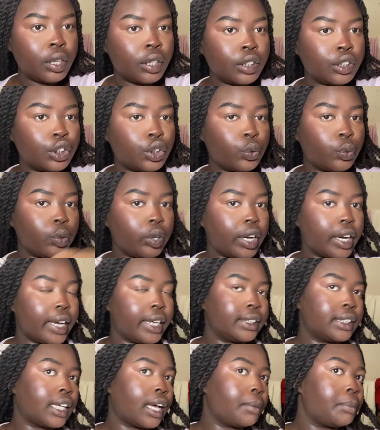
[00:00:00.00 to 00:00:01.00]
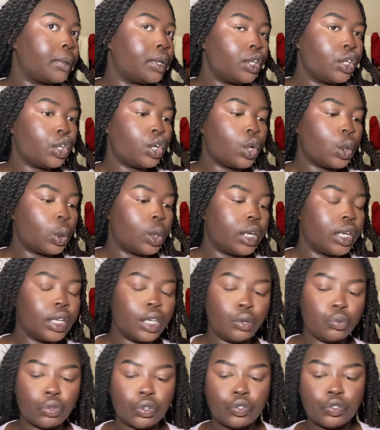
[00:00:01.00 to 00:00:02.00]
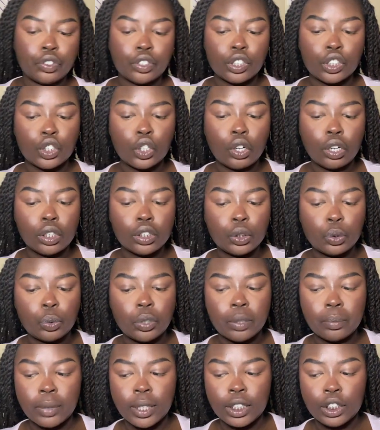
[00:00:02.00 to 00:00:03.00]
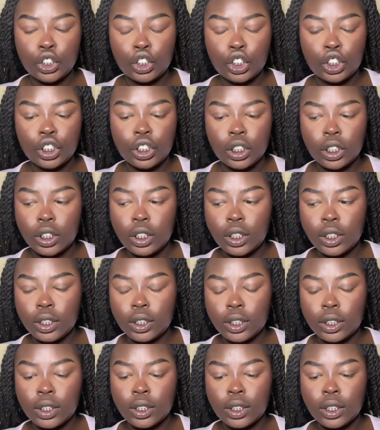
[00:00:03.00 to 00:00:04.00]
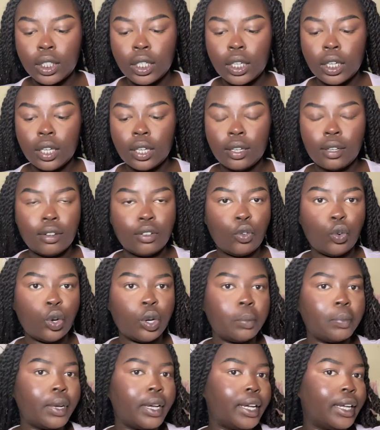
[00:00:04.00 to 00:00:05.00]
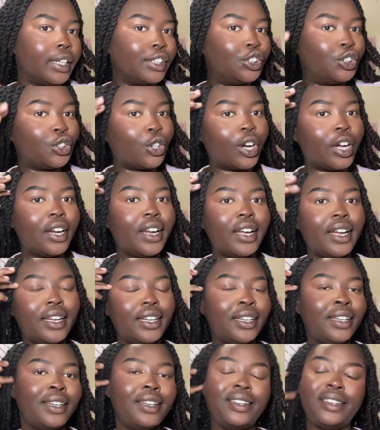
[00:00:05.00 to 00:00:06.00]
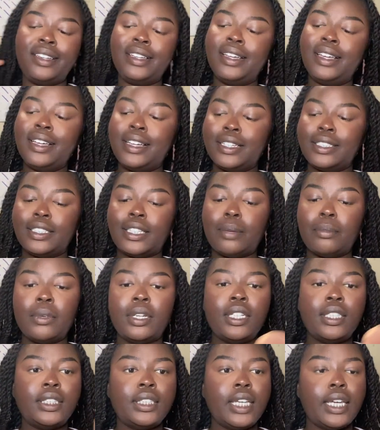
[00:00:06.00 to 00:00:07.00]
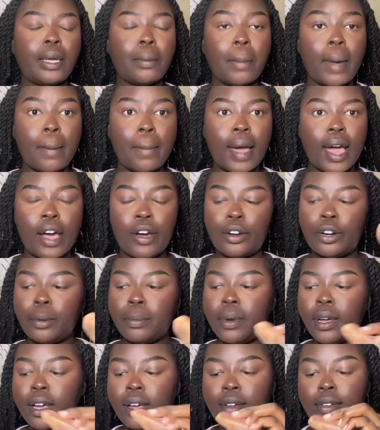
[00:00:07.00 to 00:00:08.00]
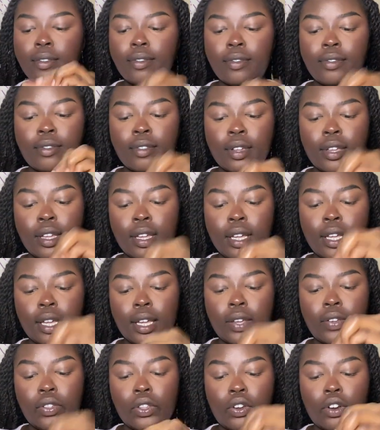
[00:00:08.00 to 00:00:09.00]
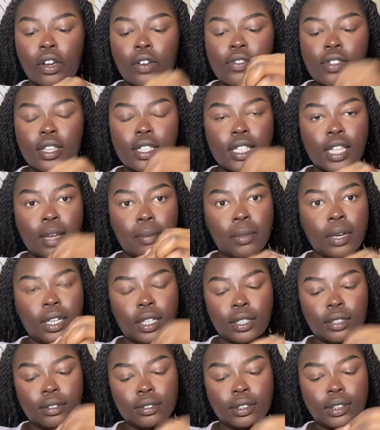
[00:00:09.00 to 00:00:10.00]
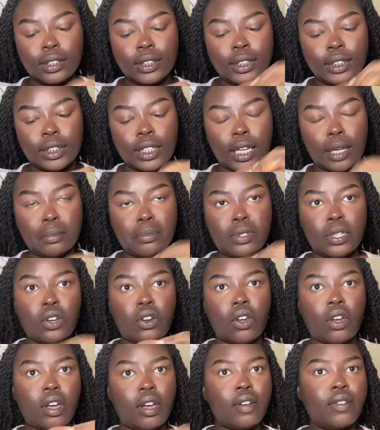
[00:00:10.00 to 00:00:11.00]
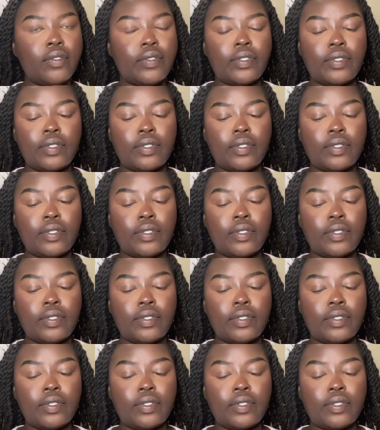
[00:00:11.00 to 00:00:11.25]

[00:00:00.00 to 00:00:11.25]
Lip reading: So you guys, I'm gonna go in and reverse contour my cheeks or my jawline. So I'm gonna take my powder puff, then obviously I'm gonna dab it off,